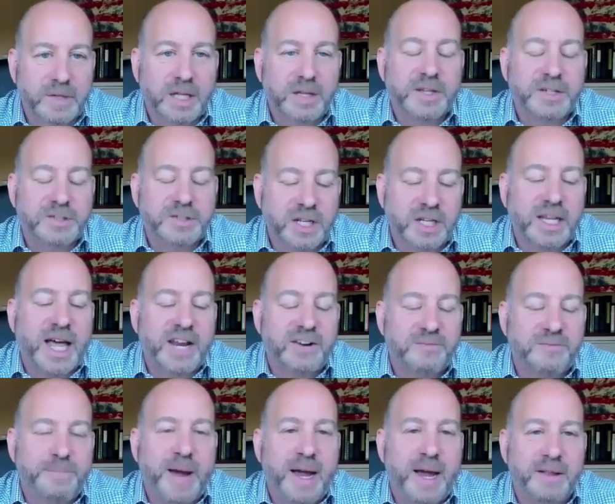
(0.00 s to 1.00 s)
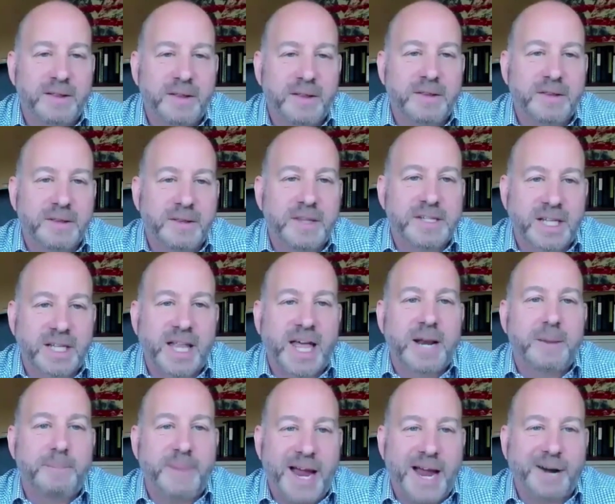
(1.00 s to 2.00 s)
there's a
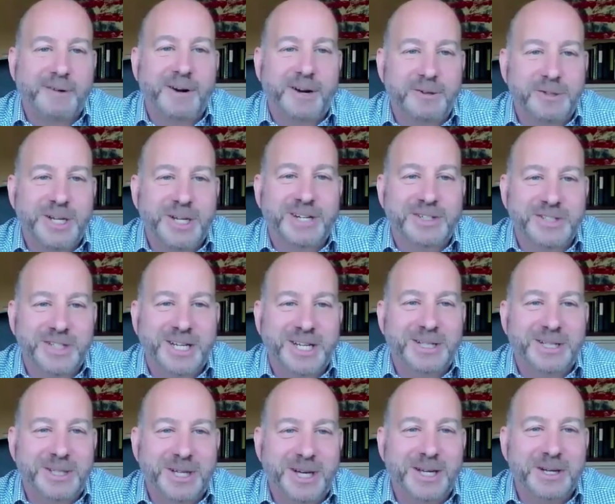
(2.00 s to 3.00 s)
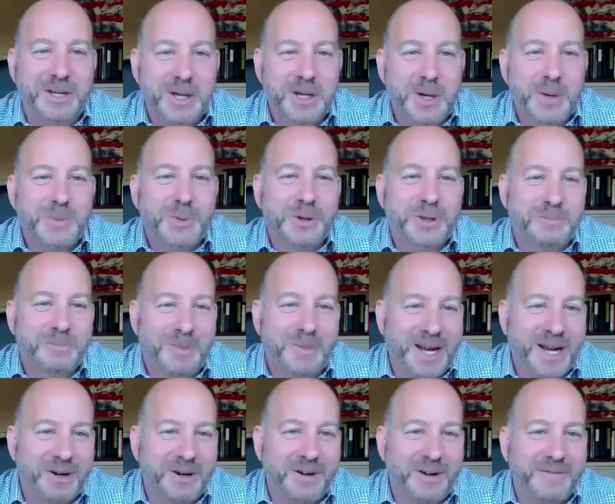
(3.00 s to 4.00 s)
lot of background checks that get done both in
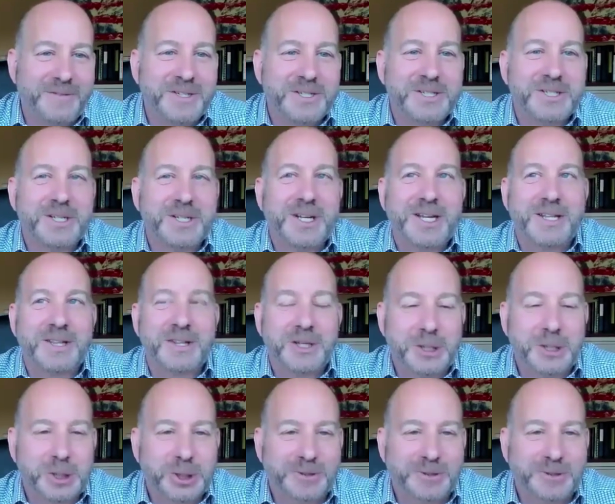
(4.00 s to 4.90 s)
my office, mm-hmm. the